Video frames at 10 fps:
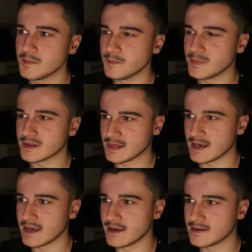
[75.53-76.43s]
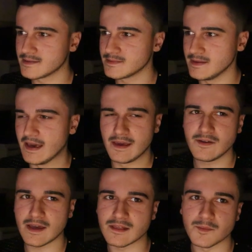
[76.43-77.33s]
but like, yeah, you
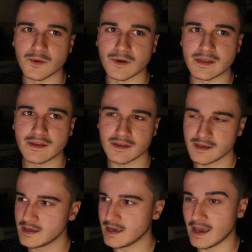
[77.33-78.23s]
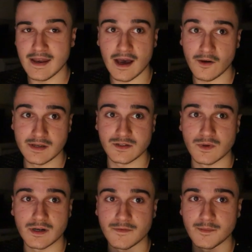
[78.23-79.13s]
get the point. And now he's
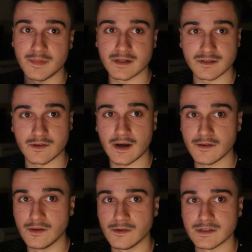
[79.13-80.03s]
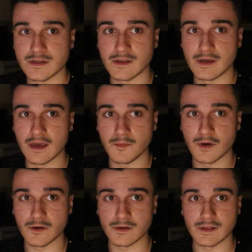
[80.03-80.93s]
one of the best ground units in the game
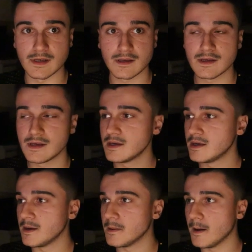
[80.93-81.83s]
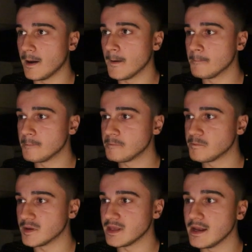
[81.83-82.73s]
currently.
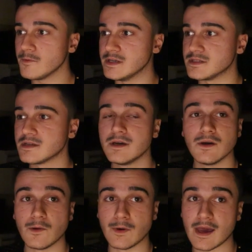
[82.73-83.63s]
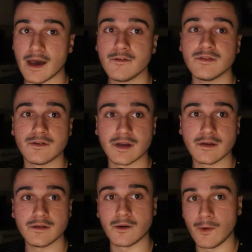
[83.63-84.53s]
But anyways, we have the
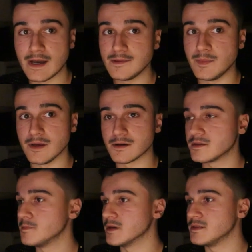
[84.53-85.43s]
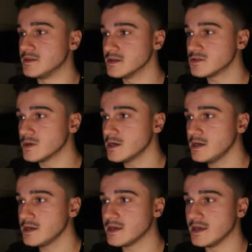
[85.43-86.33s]
regular Whitebeard, but this one
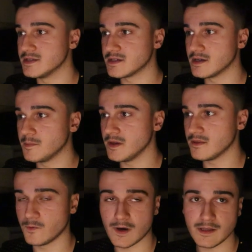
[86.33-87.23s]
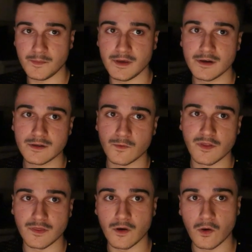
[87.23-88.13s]
is gonna be the Whitebeard
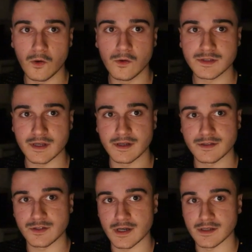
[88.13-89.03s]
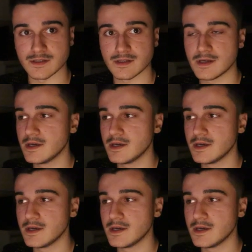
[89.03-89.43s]
with the holes in his chest.